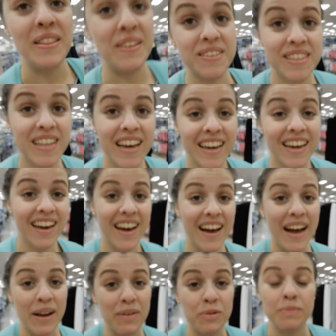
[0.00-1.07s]
looks like
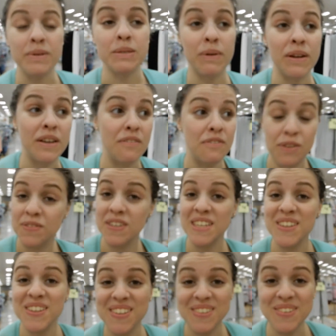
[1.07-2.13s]
I will be spending
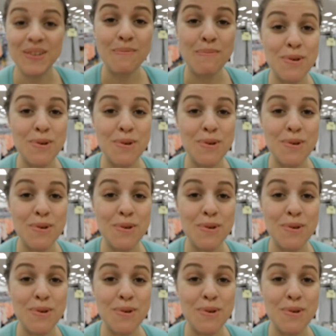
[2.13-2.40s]
$15 on a